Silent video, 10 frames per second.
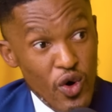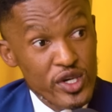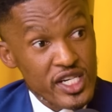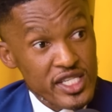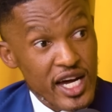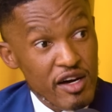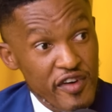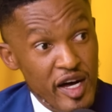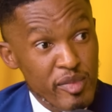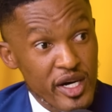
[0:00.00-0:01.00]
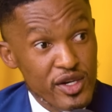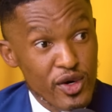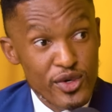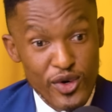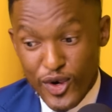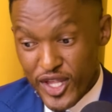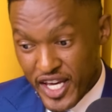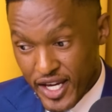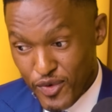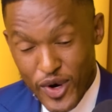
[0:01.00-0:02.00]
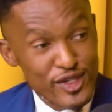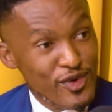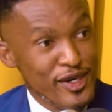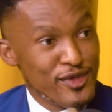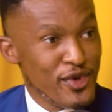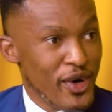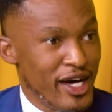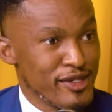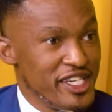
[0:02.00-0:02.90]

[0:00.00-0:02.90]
it's a teka famba. You go there, 1-2-1-2, you're out.